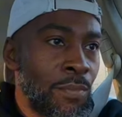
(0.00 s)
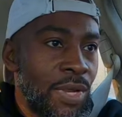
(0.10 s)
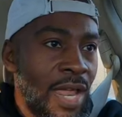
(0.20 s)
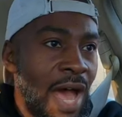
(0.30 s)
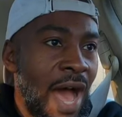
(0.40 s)

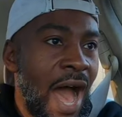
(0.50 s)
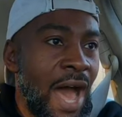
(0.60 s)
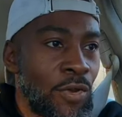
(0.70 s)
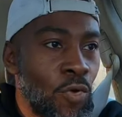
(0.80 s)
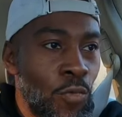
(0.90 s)
but
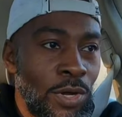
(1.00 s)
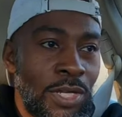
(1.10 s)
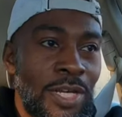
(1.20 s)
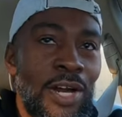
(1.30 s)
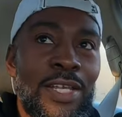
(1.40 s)
I don't
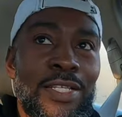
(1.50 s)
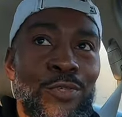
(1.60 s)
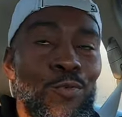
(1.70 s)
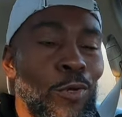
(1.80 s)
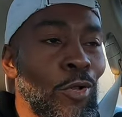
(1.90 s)
want to cut
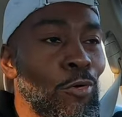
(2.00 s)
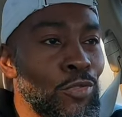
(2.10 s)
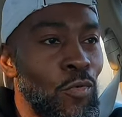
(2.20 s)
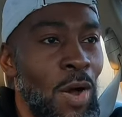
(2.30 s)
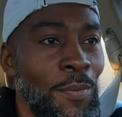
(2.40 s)
it too
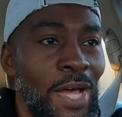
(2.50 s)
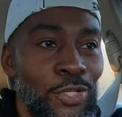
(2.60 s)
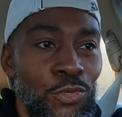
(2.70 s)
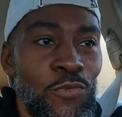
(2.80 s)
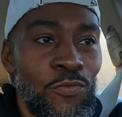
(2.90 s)
close. So I'm
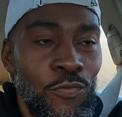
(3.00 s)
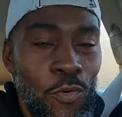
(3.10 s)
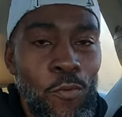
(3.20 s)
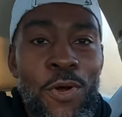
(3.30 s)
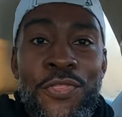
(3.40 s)
not shooting
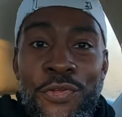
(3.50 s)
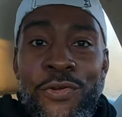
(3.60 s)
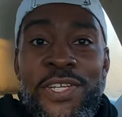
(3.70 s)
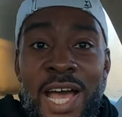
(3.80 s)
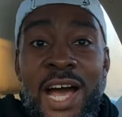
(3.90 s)
for
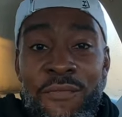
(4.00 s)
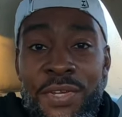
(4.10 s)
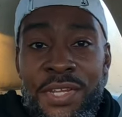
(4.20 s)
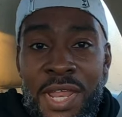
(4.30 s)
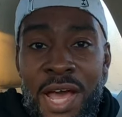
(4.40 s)

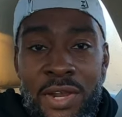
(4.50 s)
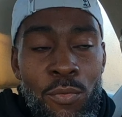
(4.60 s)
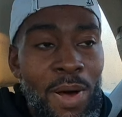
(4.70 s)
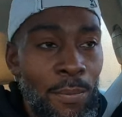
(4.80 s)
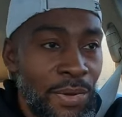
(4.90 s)

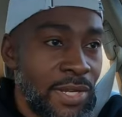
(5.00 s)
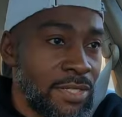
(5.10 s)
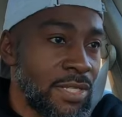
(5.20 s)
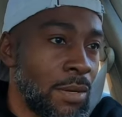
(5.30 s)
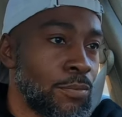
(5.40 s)
1:39.59 in my
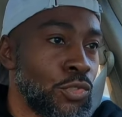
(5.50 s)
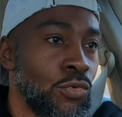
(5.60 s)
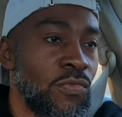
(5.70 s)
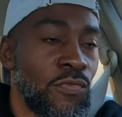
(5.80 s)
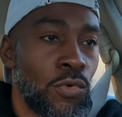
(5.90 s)
pace. I'm
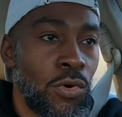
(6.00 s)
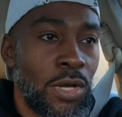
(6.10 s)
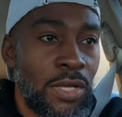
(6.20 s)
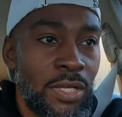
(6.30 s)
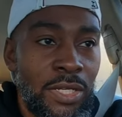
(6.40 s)
shooting
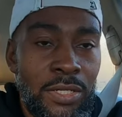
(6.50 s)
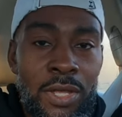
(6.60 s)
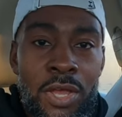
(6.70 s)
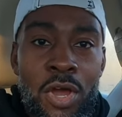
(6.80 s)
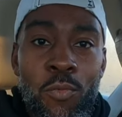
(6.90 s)
for a
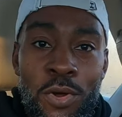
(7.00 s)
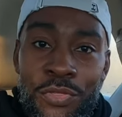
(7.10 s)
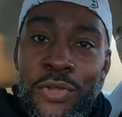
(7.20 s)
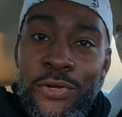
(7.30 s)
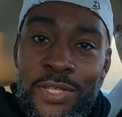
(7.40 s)

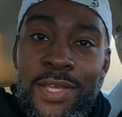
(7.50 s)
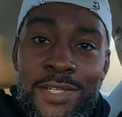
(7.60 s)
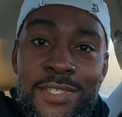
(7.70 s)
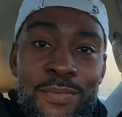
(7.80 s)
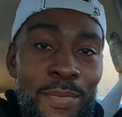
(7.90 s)

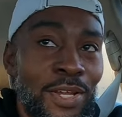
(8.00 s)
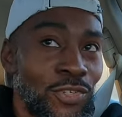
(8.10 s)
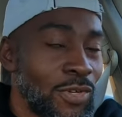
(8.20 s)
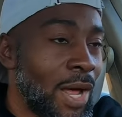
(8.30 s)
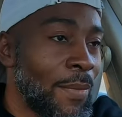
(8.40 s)
1:38 just to
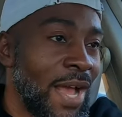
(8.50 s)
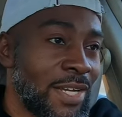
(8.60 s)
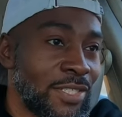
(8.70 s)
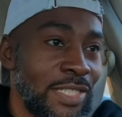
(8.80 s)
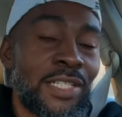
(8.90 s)
make sure that I'm
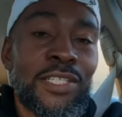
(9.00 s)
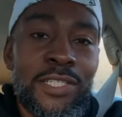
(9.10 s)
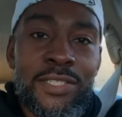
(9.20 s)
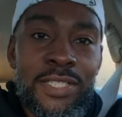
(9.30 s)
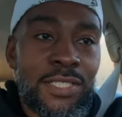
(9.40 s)
actually
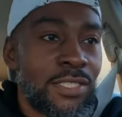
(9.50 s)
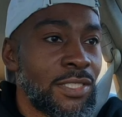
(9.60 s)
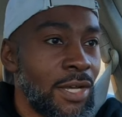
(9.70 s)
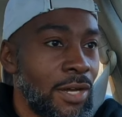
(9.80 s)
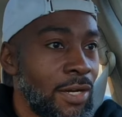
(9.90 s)
clearing
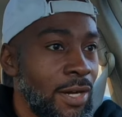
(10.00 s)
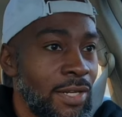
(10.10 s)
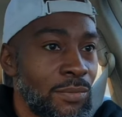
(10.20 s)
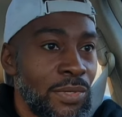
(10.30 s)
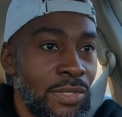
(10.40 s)
this
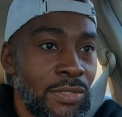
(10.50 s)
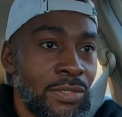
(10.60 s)
100